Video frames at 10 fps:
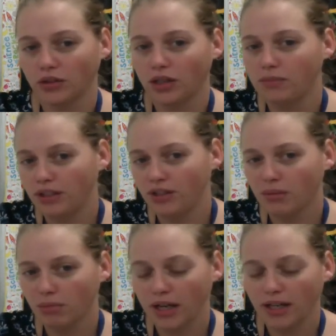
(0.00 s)
I mean, you can
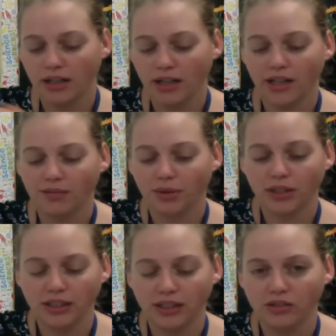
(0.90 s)
break an egg pretty
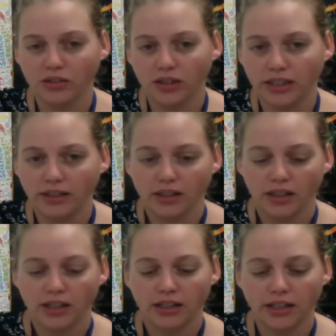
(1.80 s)
easily
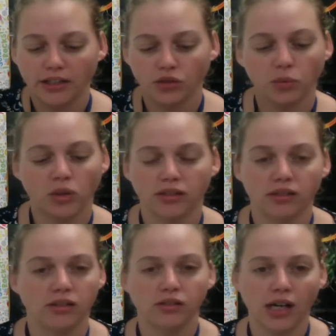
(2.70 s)
and get to what's
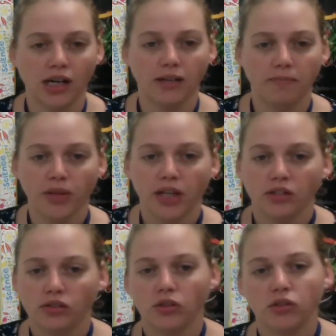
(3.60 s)
inside.
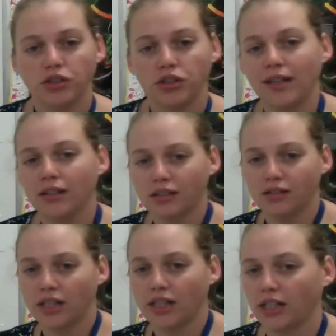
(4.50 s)
So the shell is
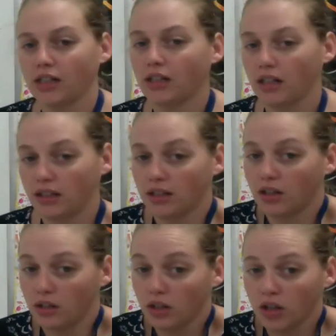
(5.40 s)
there
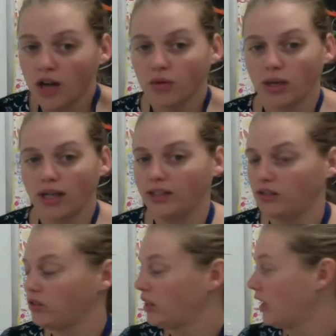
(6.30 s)
in a lot of
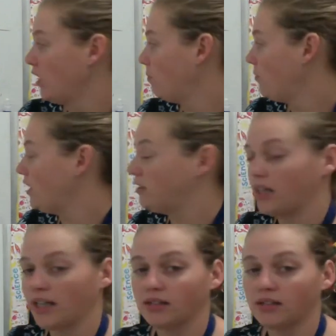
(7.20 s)
ways to help these
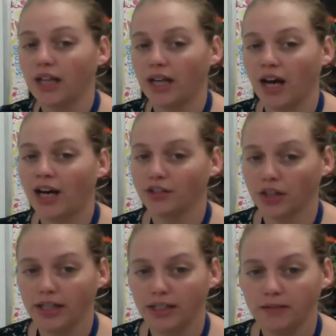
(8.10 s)
eggs stay
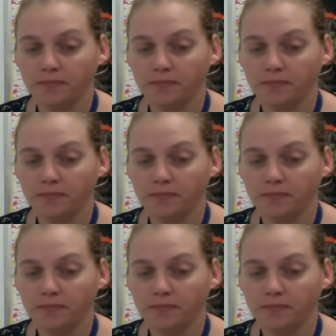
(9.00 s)
hydrated.